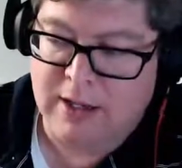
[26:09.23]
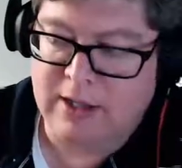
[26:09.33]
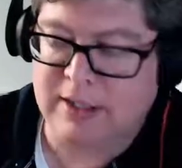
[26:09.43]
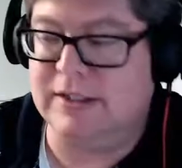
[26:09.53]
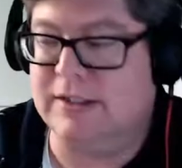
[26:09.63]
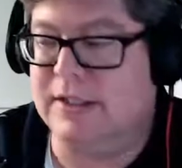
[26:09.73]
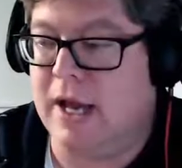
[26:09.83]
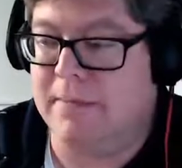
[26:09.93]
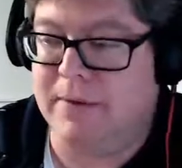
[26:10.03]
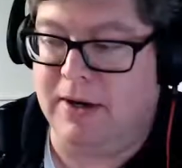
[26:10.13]
This is sure.
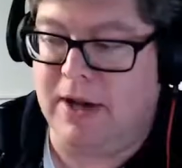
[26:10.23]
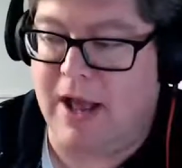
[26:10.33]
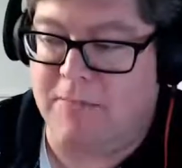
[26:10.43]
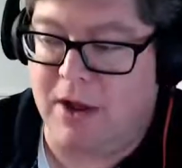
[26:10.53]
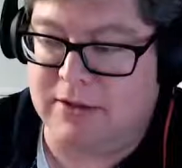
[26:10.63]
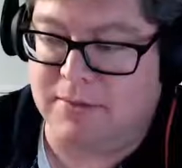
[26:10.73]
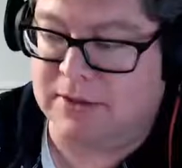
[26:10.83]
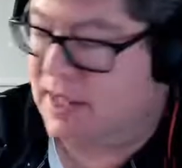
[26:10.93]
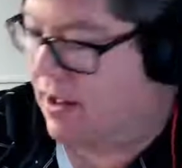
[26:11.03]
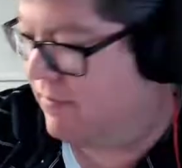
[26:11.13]
not a beer to have
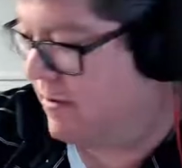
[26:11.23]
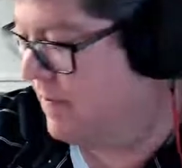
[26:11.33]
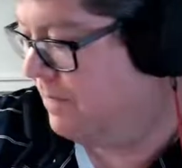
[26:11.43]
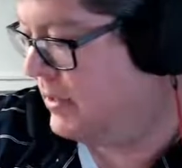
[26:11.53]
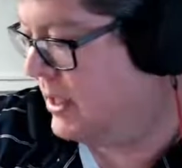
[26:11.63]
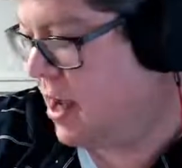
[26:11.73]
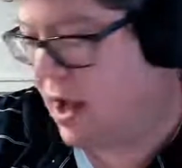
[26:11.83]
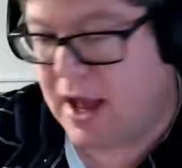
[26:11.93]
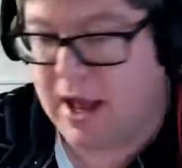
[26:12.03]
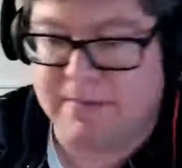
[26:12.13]
multiples of.
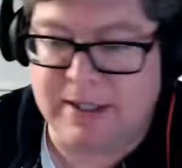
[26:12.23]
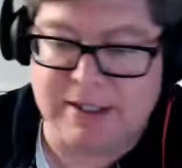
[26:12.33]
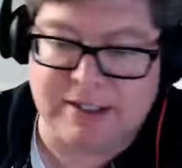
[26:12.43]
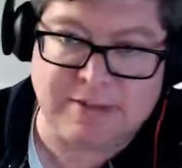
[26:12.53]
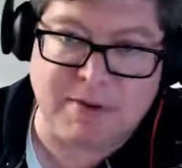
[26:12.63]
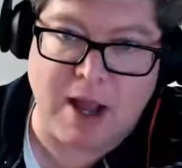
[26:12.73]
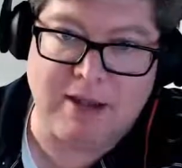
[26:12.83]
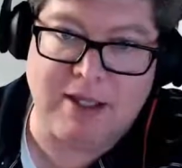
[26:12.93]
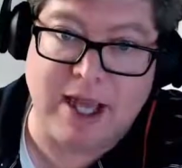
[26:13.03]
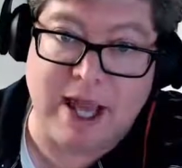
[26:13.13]
Uh, this is probably
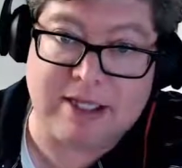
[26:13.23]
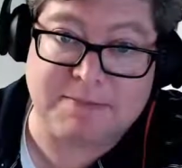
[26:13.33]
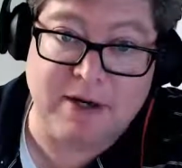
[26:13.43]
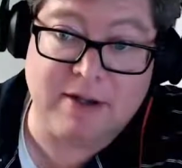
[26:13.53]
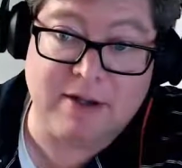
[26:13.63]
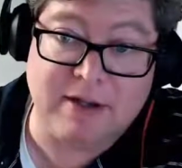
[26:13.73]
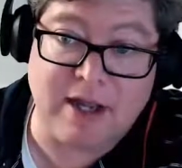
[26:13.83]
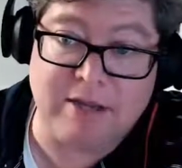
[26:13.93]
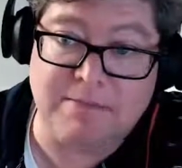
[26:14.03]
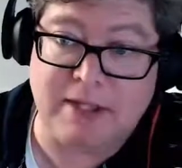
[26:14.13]
the last beer of the
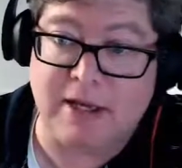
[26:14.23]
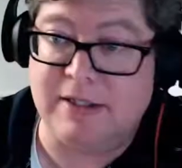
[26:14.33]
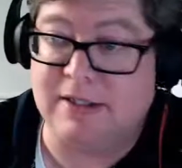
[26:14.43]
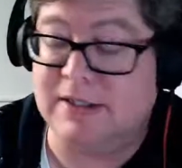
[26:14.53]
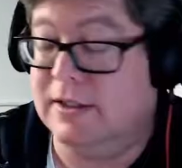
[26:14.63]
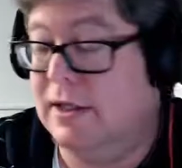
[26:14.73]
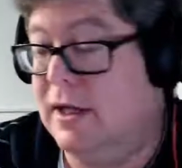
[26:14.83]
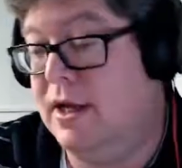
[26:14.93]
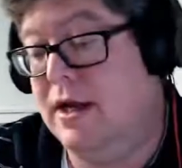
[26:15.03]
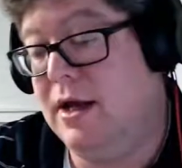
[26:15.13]
night because,
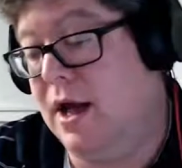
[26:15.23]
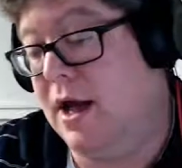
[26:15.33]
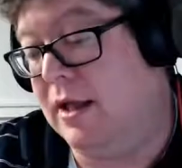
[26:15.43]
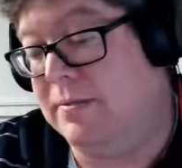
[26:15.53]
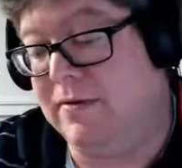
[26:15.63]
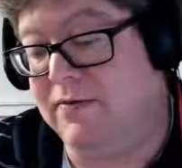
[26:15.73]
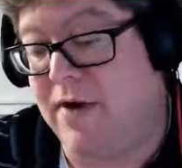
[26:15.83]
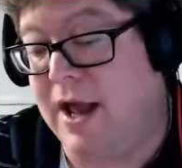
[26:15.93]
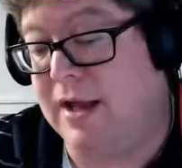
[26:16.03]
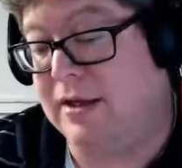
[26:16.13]
uh, to be
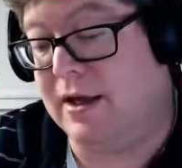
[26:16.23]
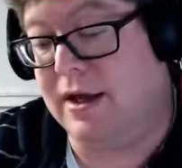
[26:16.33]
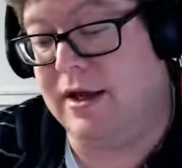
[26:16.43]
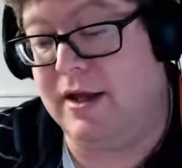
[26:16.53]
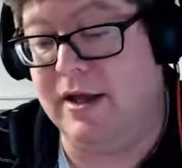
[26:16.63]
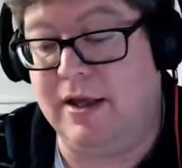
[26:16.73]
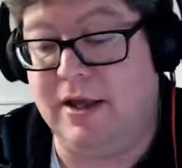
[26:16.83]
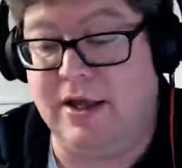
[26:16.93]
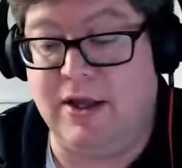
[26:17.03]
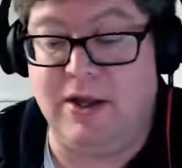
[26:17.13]
frank,
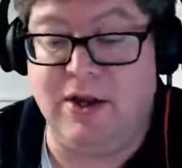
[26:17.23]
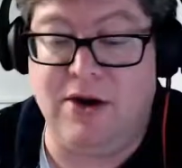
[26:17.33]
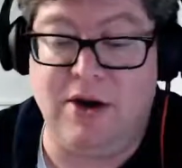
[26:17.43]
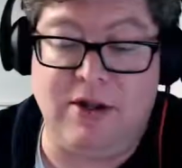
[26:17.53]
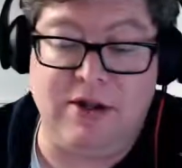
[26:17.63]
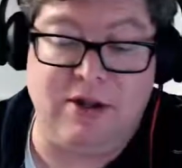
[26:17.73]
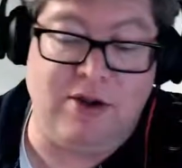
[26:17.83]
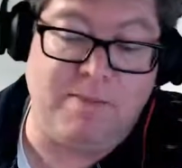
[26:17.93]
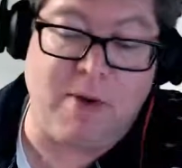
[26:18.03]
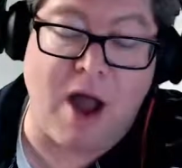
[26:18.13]
you're
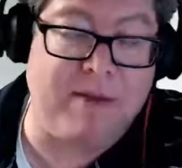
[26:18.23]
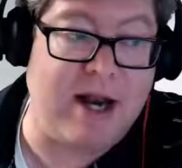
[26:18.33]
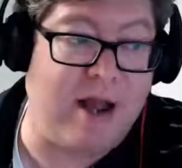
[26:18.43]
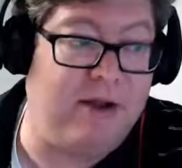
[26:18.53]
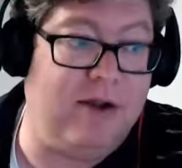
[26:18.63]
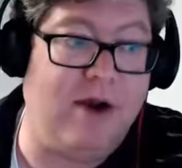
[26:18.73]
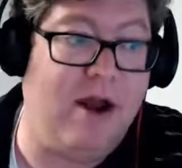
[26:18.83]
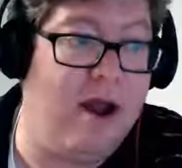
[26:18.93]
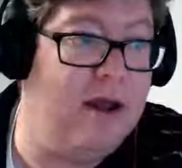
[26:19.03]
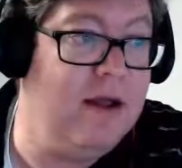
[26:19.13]
you're bombing out your
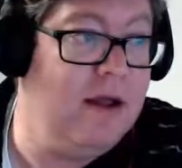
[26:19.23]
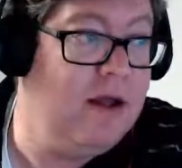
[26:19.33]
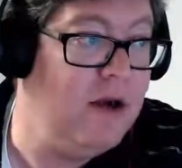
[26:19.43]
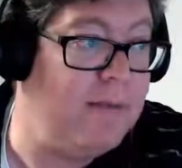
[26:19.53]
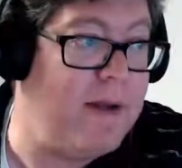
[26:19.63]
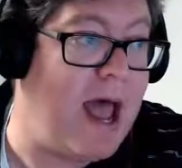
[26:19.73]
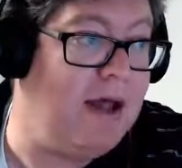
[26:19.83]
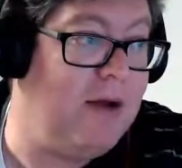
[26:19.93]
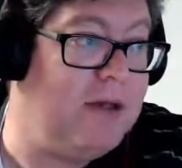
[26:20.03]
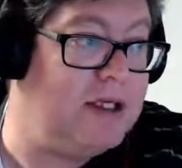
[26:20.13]
uh, your
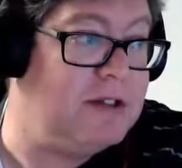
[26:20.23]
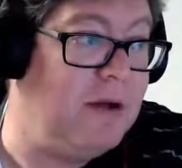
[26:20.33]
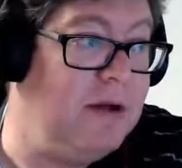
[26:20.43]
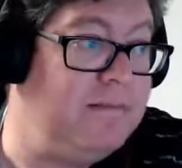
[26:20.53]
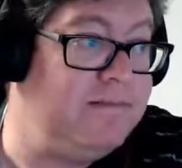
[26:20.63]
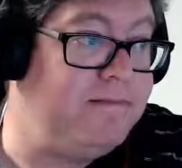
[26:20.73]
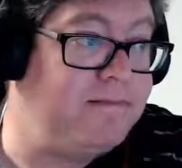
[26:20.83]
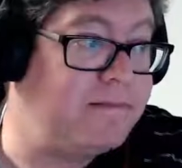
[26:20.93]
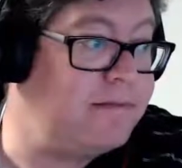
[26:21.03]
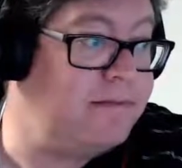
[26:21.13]
palate with this one.
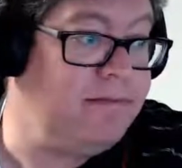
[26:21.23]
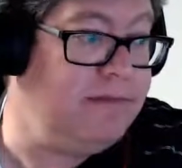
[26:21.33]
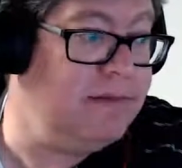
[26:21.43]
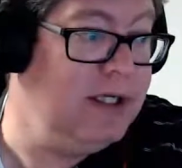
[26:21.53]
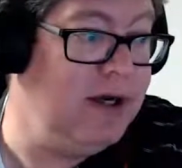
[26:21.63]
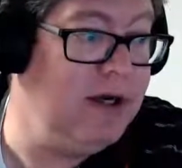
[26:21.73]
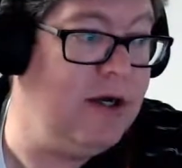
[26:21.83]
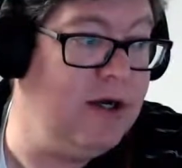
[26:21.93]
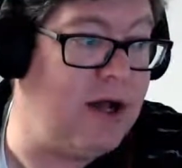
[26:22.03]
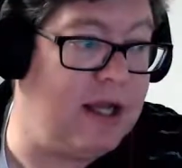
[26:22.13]
You're
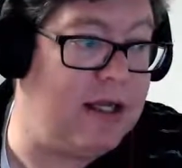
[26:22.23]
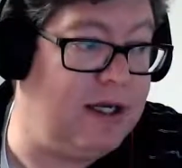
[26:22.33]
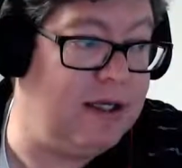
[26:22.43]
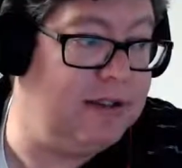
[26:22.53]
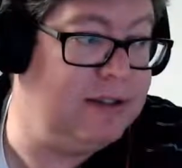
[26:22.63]
you're not gonna.